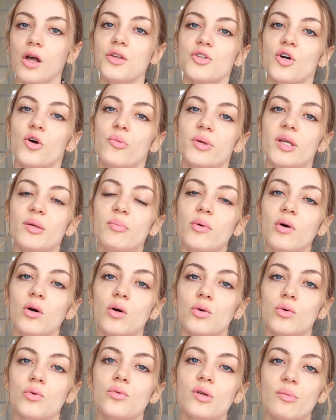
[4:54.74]
Also, people
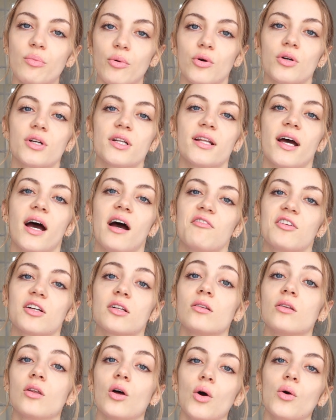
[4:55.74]
who reported
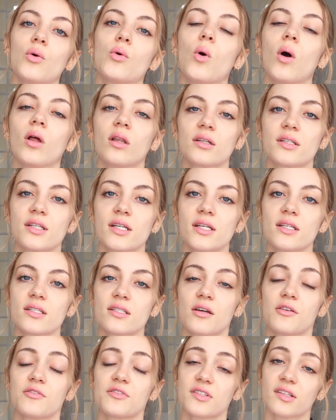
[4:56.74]
having low
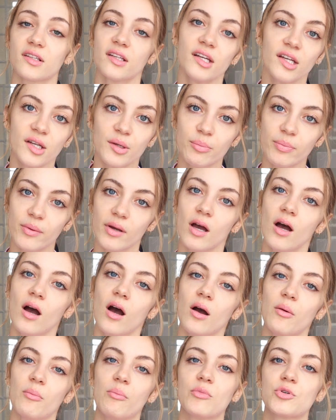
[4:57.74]
qualities of sleep
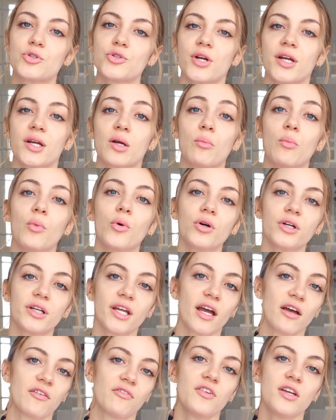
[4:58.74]
drank more
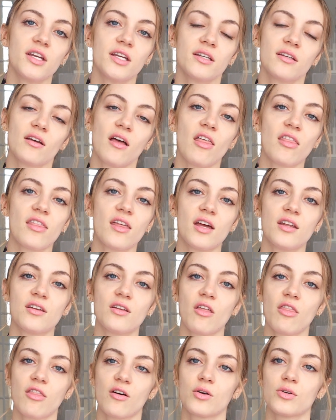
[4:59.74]
caffeine
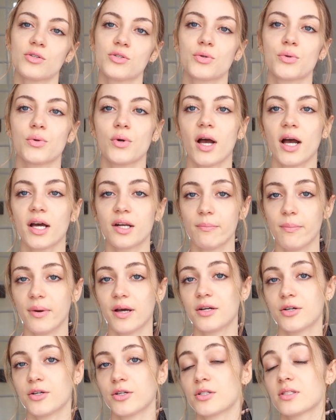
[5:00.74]
than those who had
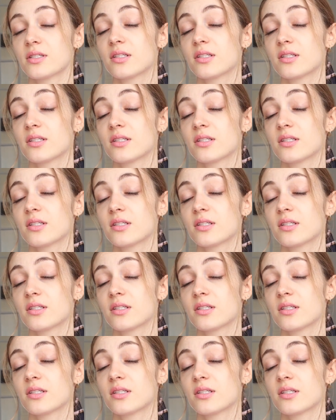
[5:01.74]
better